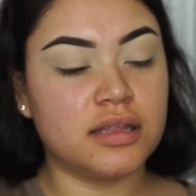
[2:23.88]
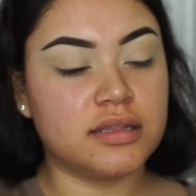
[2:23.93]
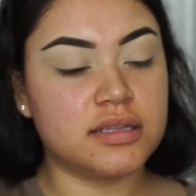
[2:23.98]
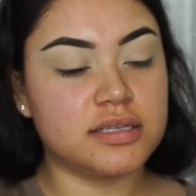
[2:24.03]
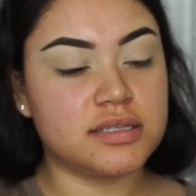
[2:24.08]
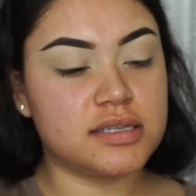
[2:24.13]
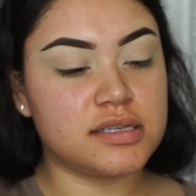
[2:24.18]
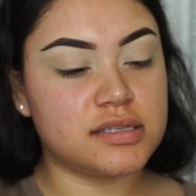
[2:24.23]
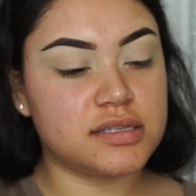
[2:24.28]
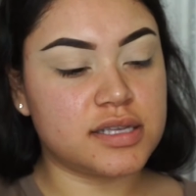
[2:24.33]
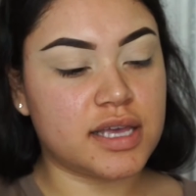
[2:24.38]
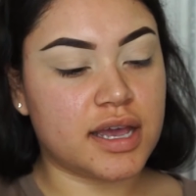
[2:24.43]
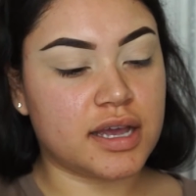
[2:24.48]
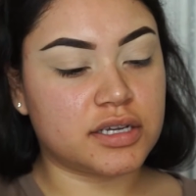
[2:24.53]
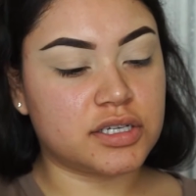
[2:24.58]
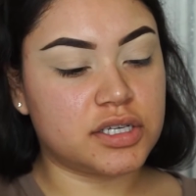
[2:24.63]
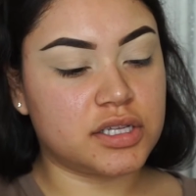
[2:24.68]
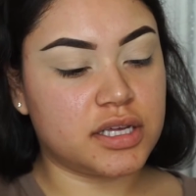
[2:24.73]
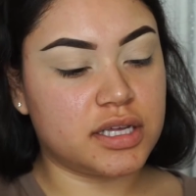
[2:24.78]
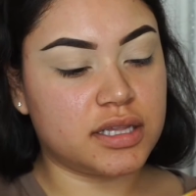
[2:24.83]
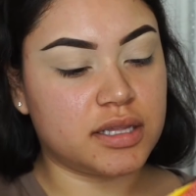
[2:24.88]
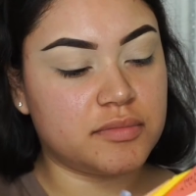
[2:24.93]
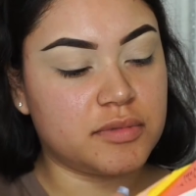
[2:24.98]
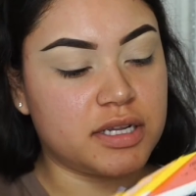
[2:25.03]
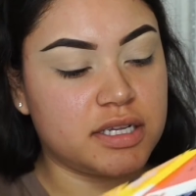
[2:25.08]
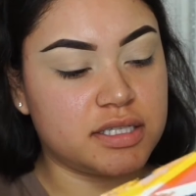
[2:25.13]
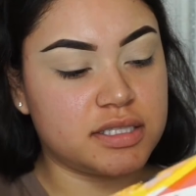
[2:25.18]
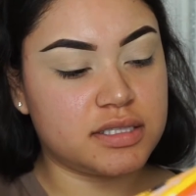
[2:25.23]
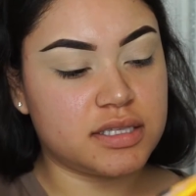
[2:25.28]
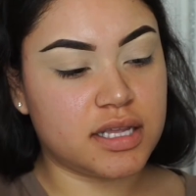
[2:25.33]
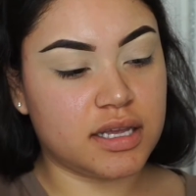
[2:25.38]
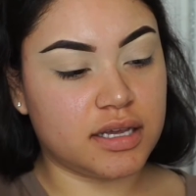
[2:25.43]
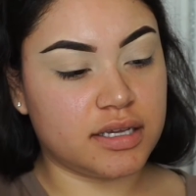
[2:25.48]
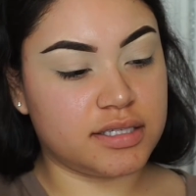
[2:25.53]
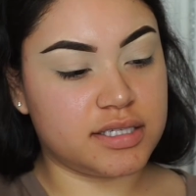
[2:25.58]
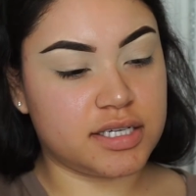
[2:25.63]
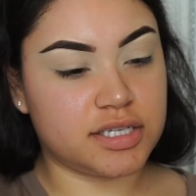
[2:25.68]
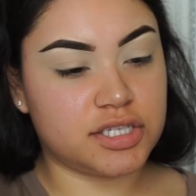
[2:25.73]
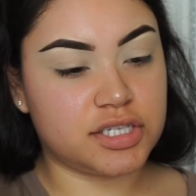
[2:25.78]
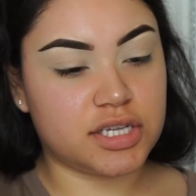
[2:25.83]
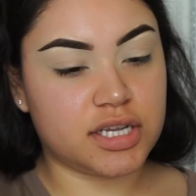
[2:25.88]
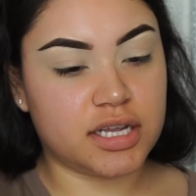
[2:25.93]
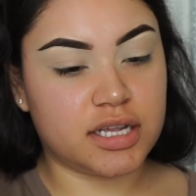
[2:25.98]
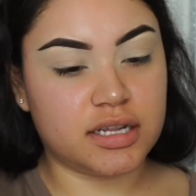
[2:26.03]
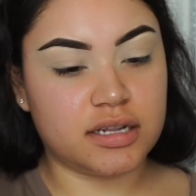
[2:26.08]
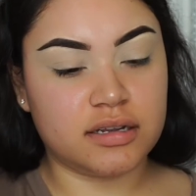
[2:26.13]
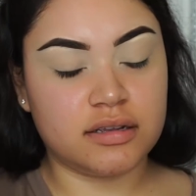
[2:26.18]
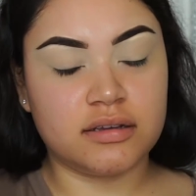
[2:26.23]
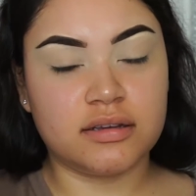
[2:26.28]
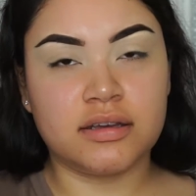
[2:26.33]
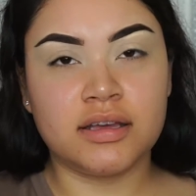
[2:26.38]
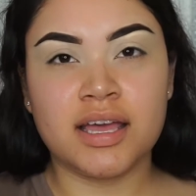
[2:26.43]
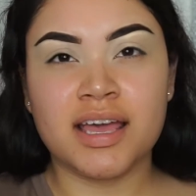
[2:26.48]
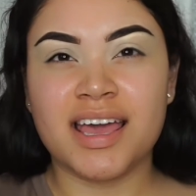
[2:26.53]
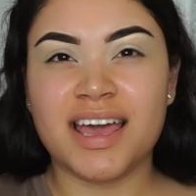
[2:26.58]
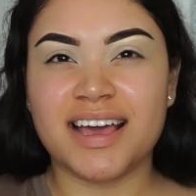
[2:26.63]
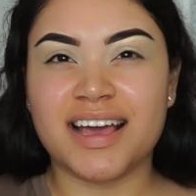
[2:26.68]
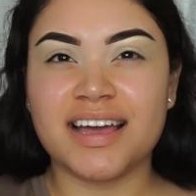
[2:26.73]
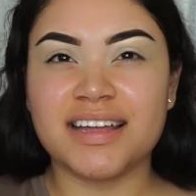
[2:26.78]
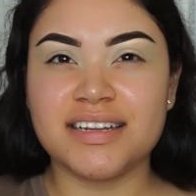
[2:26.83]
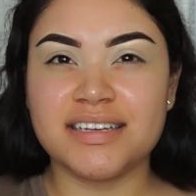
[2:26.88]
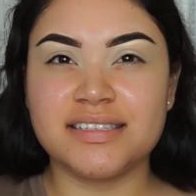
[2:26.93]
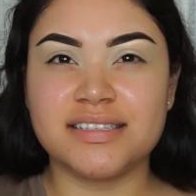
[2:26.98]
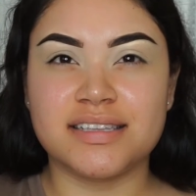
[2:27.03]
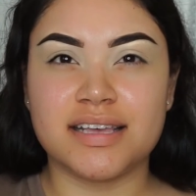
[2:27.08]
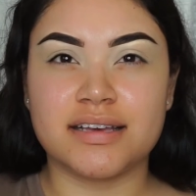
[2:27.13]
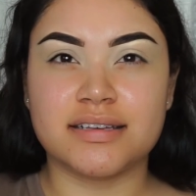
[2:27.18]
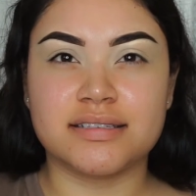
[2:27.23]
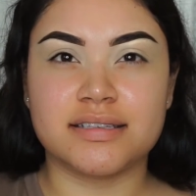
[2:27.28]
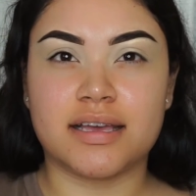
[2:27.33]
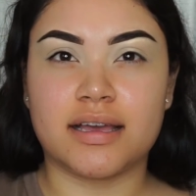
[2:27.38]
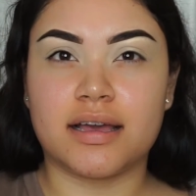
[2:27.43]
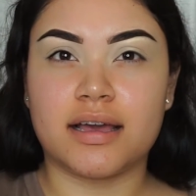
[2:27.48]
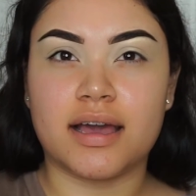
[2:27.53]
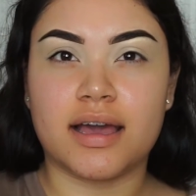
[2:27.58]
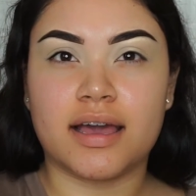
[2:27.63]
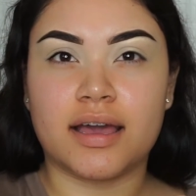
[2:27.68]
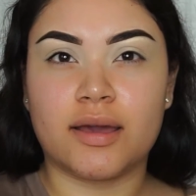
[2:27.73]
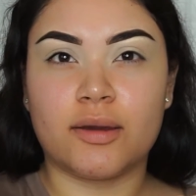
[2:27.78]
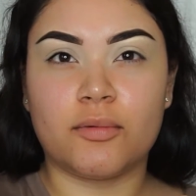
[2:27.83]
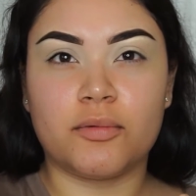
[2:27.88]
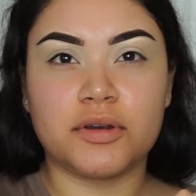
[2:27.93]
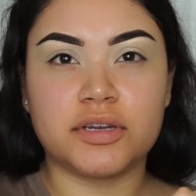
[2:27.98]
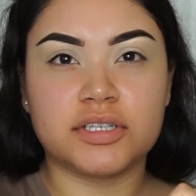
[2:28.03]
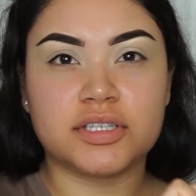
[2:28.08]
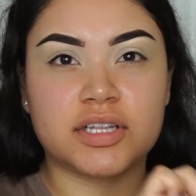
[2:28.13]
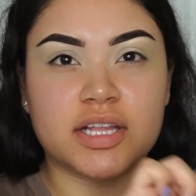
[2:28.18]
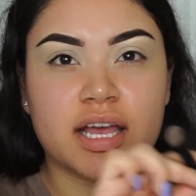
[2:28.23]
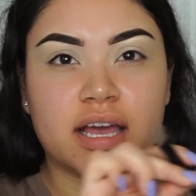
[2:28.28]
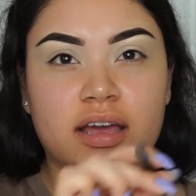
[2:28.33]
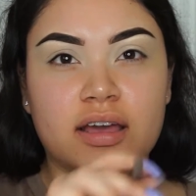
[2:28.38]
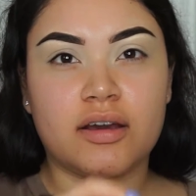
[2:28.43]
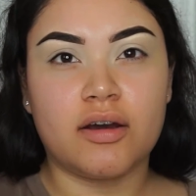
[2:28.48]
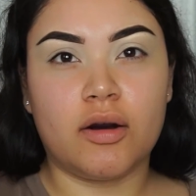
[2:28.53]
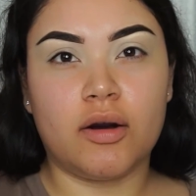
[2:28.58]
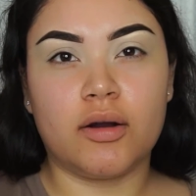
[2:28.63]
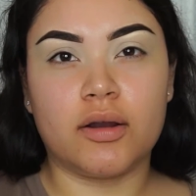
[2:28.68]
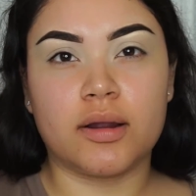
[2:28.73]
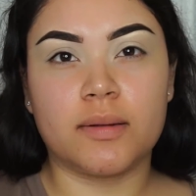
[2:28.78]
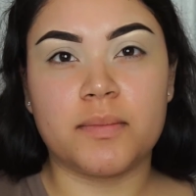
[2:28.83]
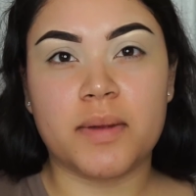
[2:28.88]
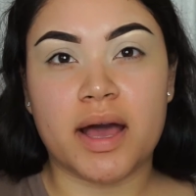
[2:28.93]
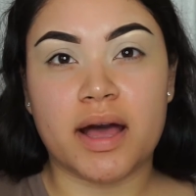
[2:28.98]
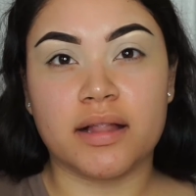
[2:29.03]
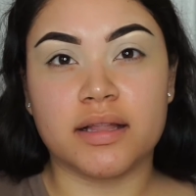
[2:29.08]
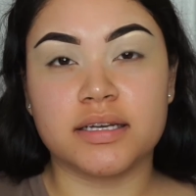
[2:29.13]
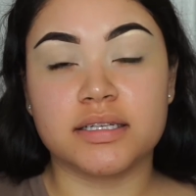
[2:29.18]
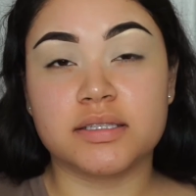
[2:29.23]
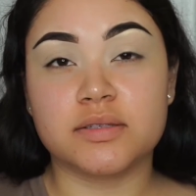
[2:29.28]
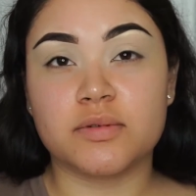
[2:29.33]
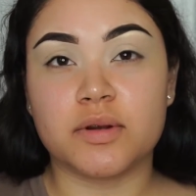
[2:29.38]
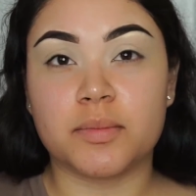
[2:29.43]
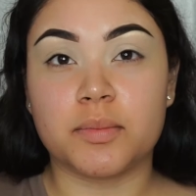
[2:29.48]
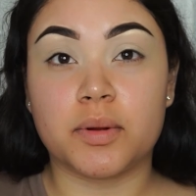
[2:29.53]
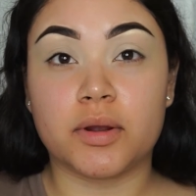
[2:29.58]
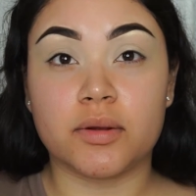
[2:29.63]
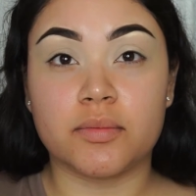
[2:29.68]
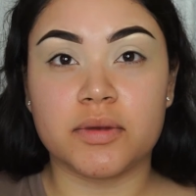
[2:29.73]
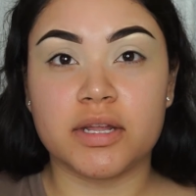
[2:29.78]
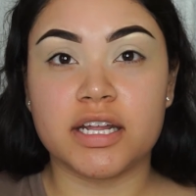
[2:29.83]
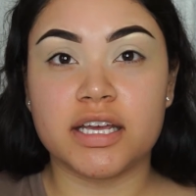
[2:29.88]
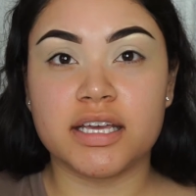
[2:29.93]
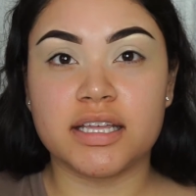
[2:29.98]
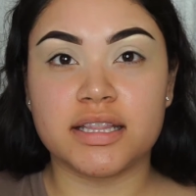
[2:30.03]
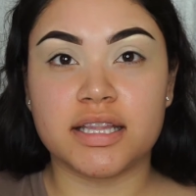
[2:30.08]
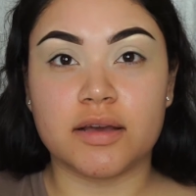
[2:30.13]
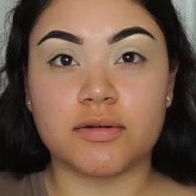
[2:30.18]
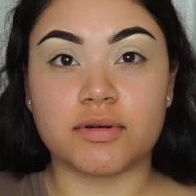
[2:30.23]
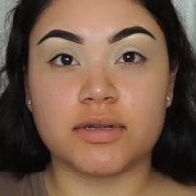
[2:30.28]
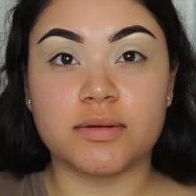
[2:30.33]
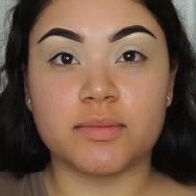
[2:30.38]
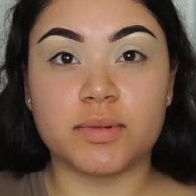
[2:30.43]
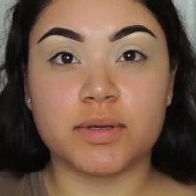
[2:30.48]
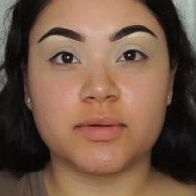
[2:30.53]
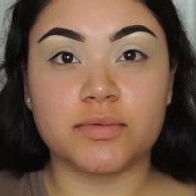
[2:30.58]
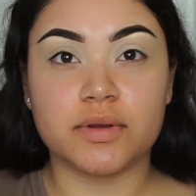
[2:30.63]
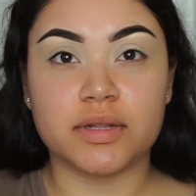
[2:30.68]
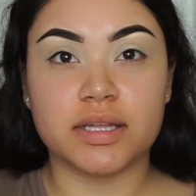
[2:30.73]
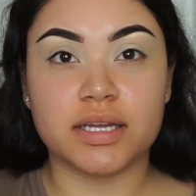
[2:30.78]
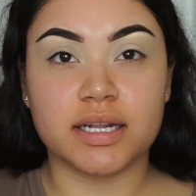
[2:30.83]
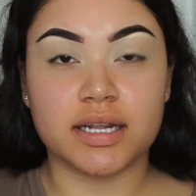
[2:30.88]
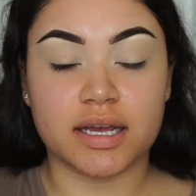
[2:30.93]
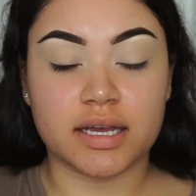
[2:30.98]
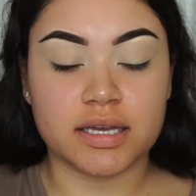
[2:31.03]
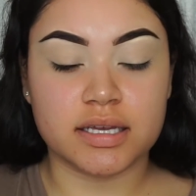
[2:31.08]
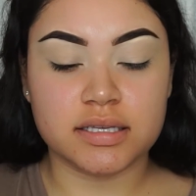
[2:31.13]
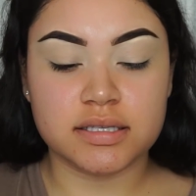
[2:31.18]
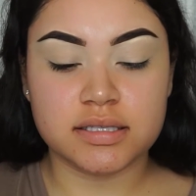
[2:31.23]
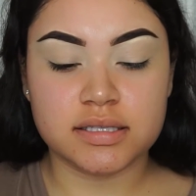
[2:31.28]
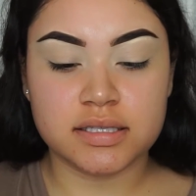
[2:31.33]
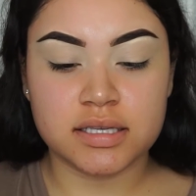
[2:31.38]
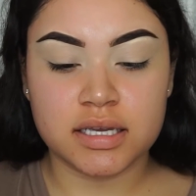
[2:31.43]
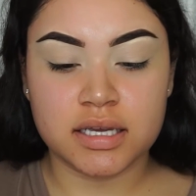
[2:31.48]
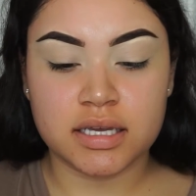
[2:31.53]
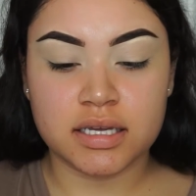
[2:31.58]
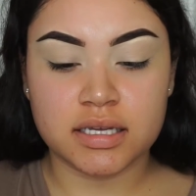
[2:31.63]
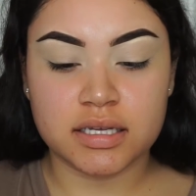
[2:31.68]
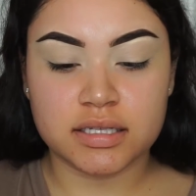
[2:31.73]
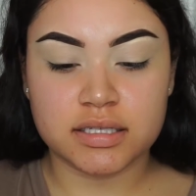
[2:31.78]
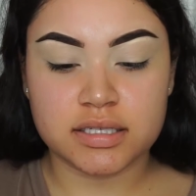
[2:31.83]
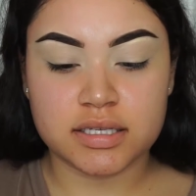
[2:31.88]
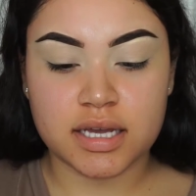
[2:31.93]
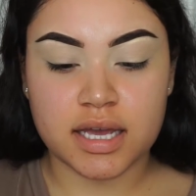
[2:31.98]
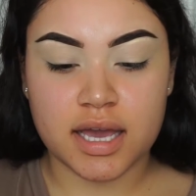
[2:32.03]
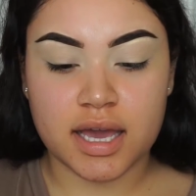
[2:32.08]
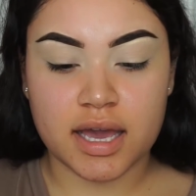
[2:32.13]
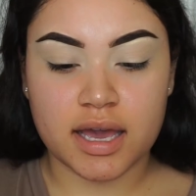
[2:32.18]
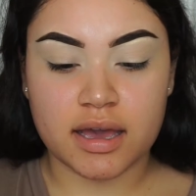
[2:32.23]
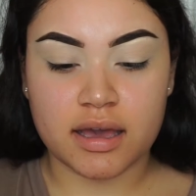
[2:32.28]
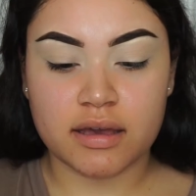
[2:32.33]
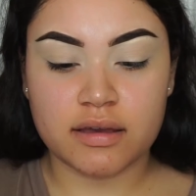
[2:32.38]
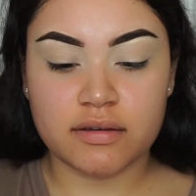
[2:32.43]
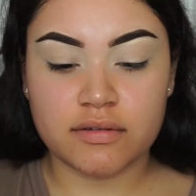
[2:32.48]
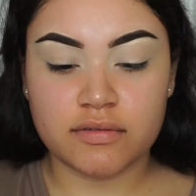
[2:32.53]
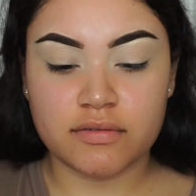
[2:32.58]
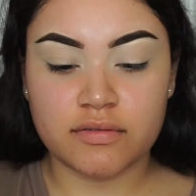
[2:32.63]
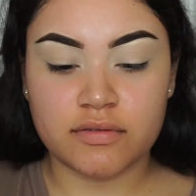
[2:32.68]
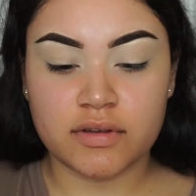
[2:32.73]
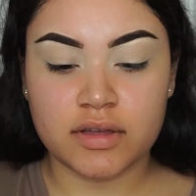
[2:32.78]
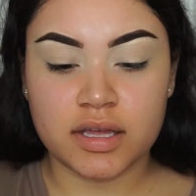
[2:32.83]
This is actually limited edition. Kind of sucks, like I wish that all her palettes were permanent. That would have been really nice to have.